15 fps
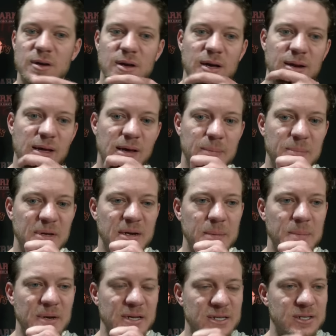hadn't been
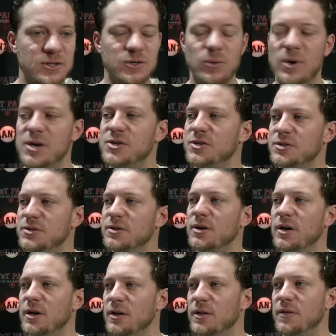in many situations
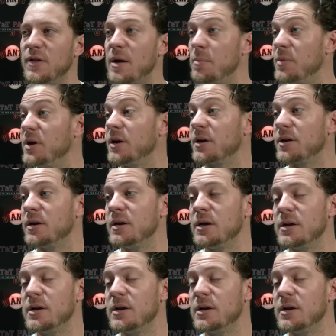uh, that big,